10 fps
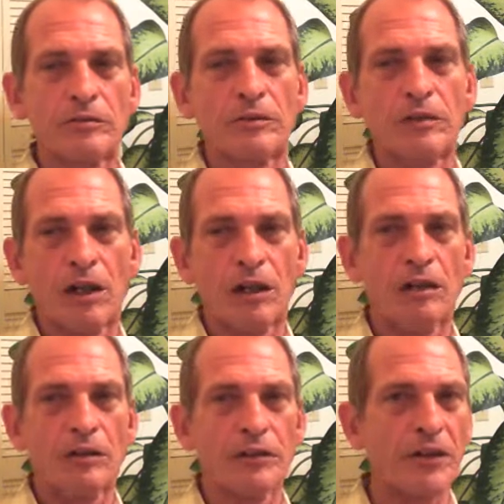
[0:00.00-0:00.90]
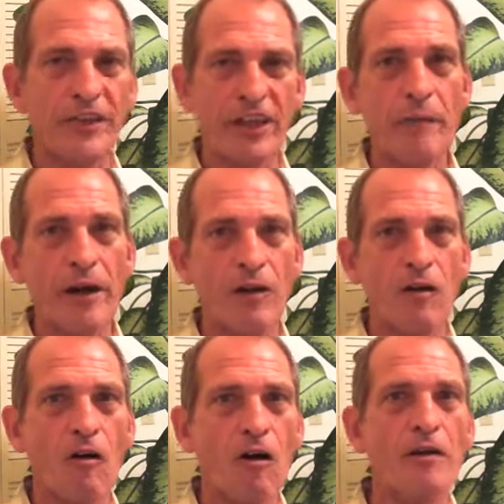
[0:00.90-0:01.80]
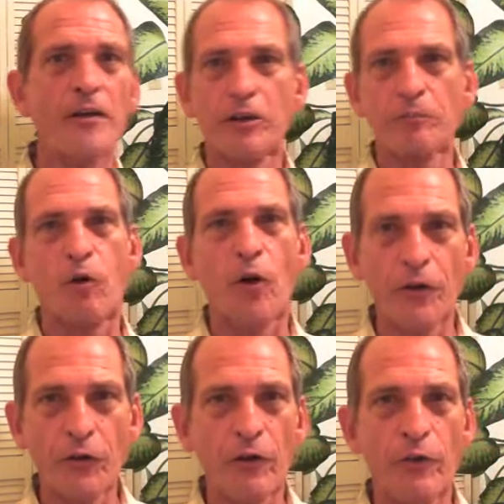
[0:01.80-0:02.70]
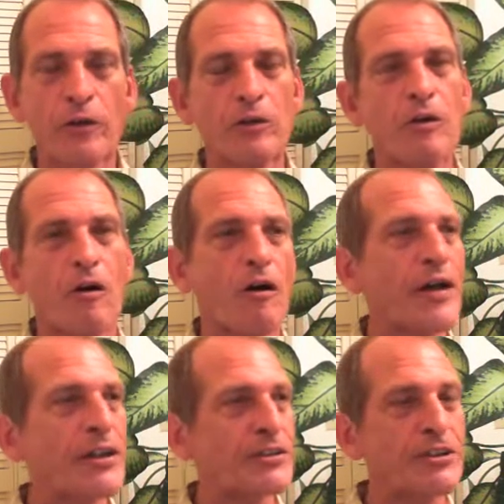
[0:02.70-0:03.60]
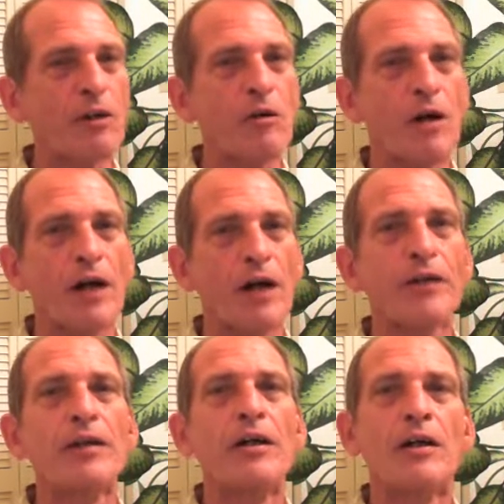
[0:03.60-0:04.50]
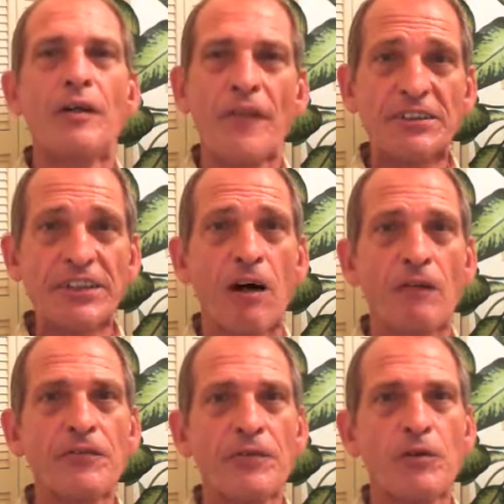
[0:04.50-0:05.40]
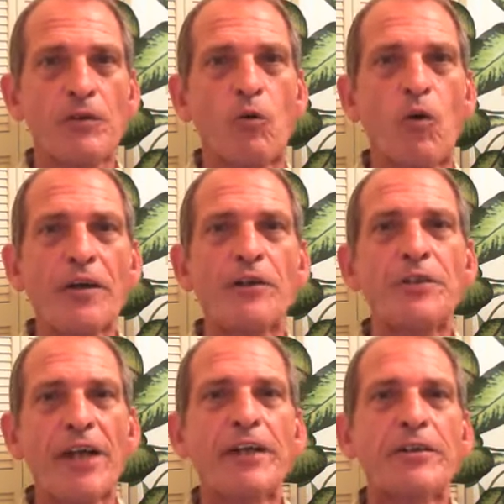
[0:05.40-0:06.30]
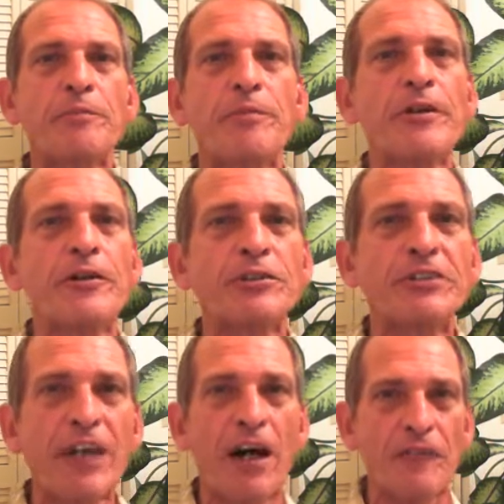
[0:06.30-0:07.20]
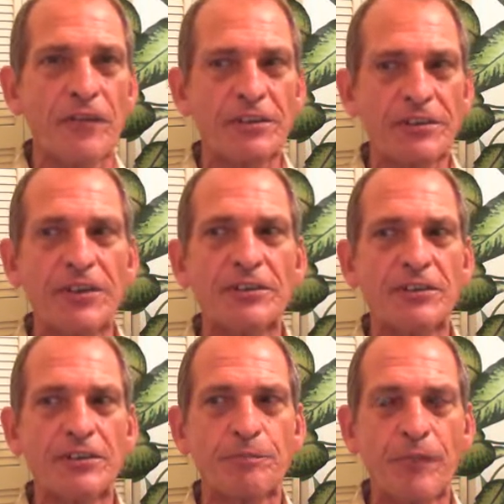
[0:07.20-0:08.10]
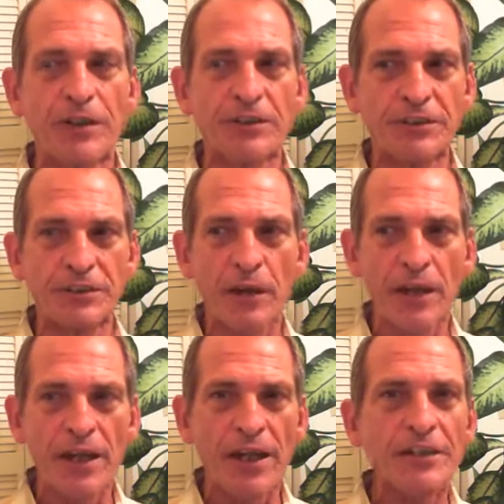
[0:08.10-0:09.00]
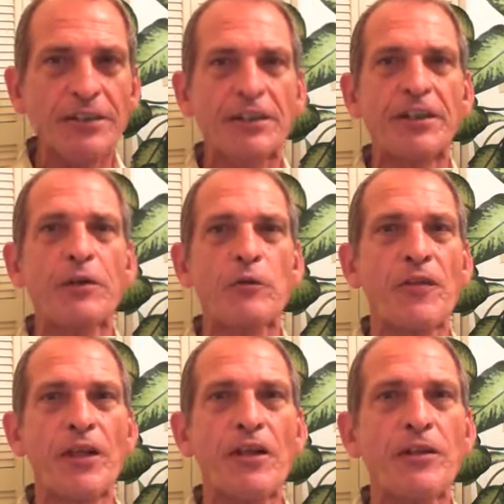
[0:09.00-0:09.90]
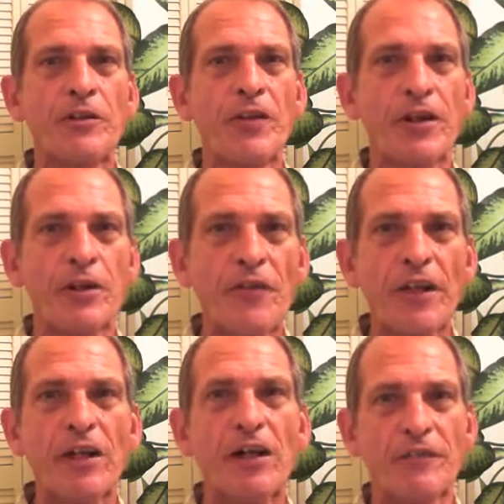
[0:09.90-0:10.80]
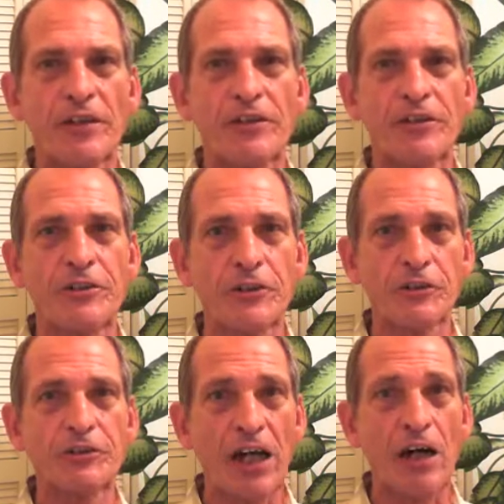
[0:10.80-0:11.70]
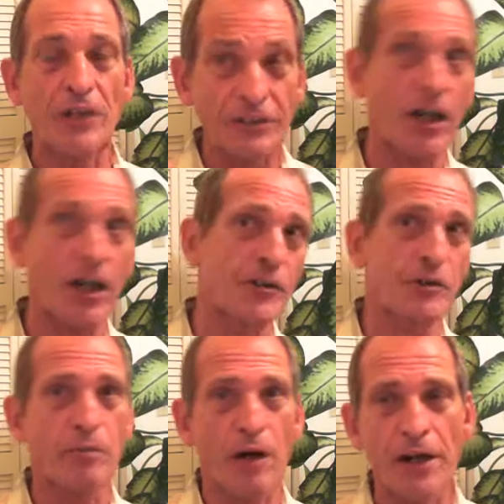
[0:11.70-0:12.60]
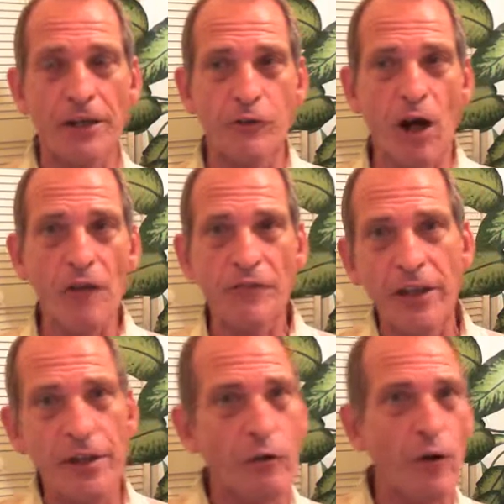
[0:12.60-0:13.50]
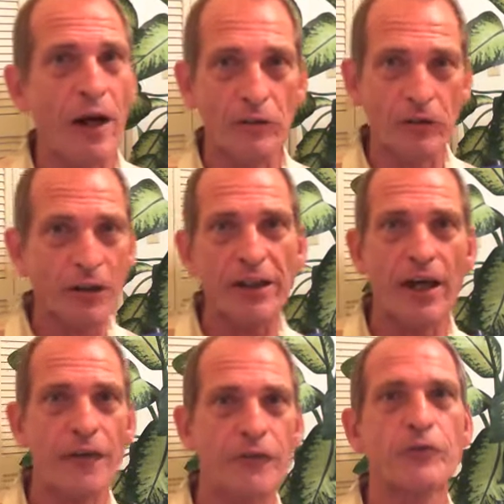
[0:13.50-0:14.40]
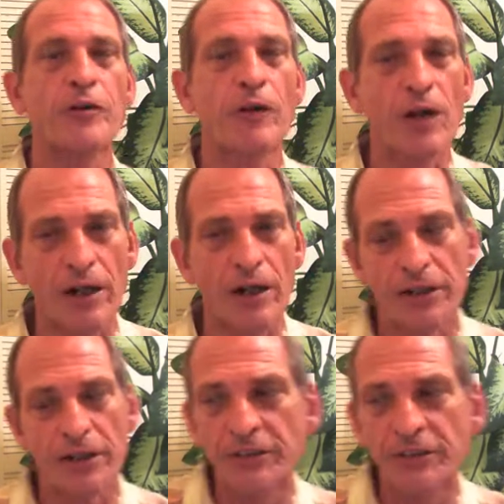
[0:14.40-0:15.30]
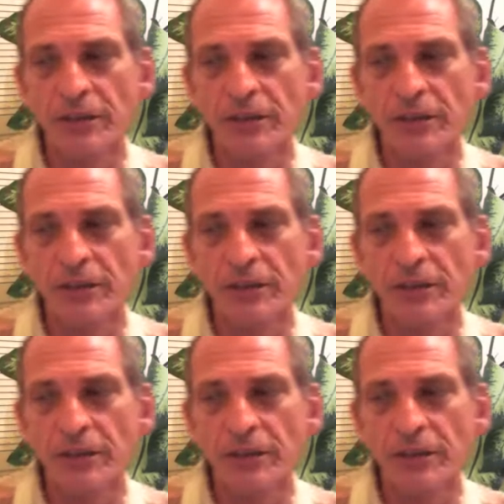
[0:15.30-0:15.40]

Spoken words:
You can think about a car, you can point to a real car, and so on. The self, what you take to be yourself, this entity within you that you think of as yourself, inside your body, driving it around, looking out through your eyes,